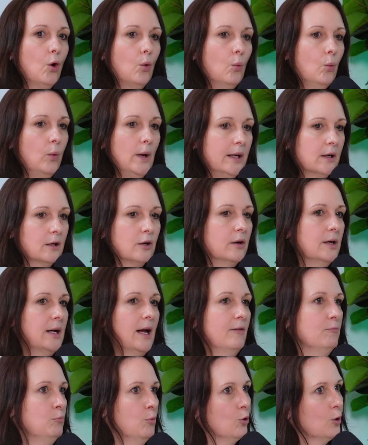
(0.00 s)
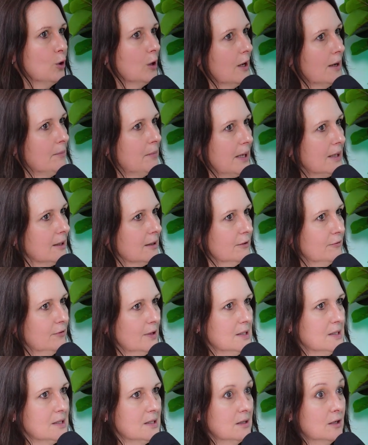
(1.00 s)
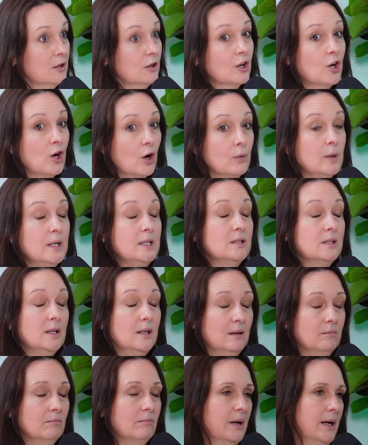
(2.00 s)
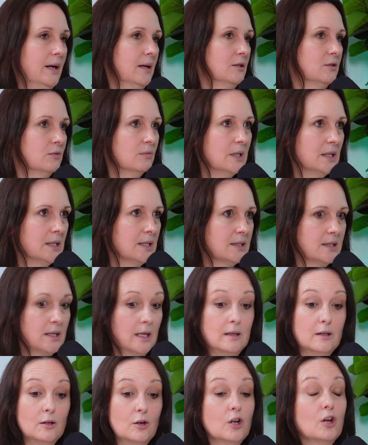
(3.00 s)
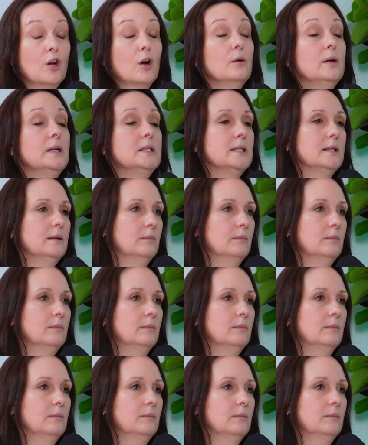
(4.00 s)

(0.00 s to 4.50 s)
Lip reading: We are going to have more climatic events that are going to impact real estate, that are going to